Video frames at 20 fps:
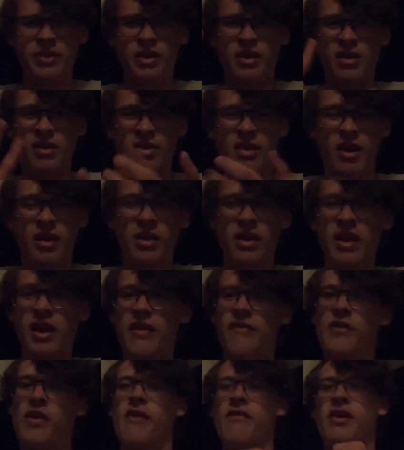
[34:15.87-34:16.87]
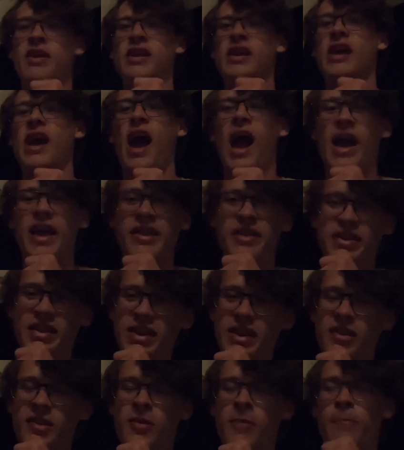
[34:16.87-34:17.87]
Secondly, if you have any
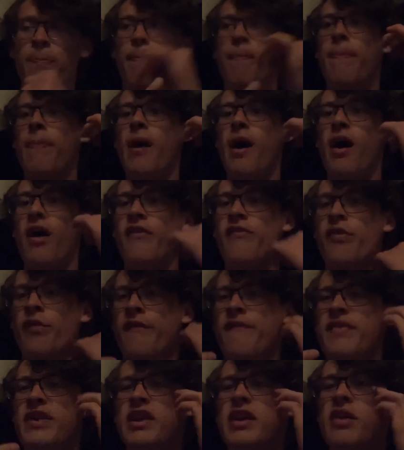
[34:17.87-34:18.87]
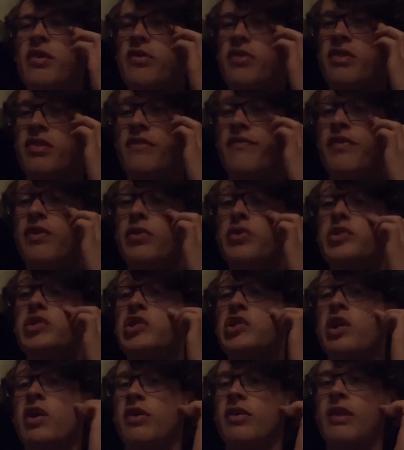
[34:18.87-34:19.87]
ideas for videos in the
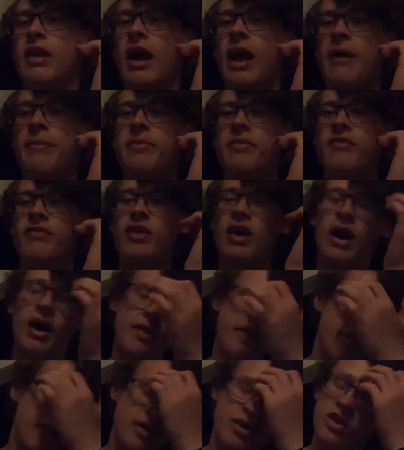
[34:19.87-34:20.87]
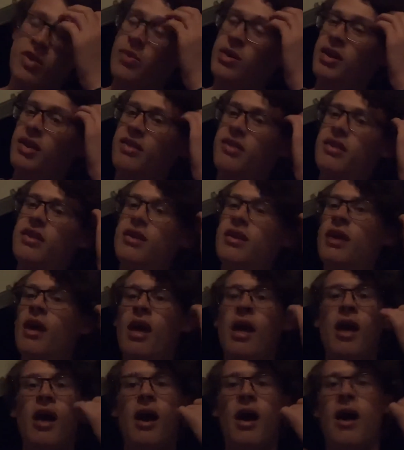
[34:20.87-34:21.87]
future or types of content you want to see,
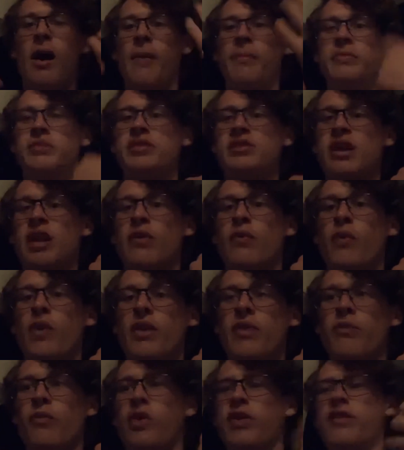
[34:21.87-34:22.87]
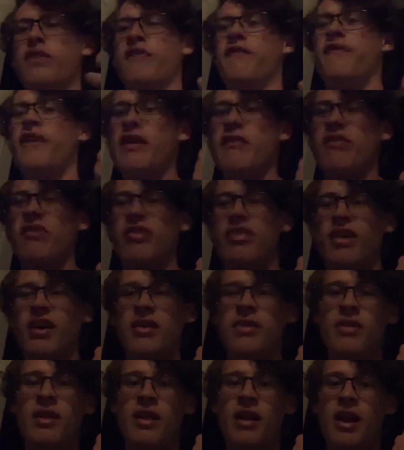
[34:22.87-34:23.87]
just kind of what's your favorite
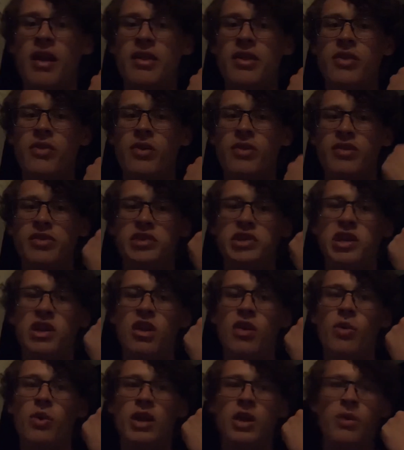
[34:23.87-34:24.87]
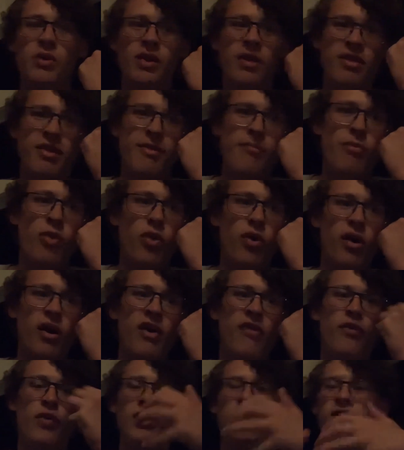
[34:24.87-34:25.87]
thing that I do on the channel, what do you want to see more
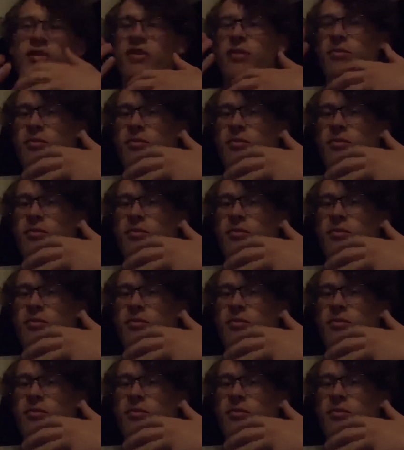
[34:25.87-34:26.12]
of, what are some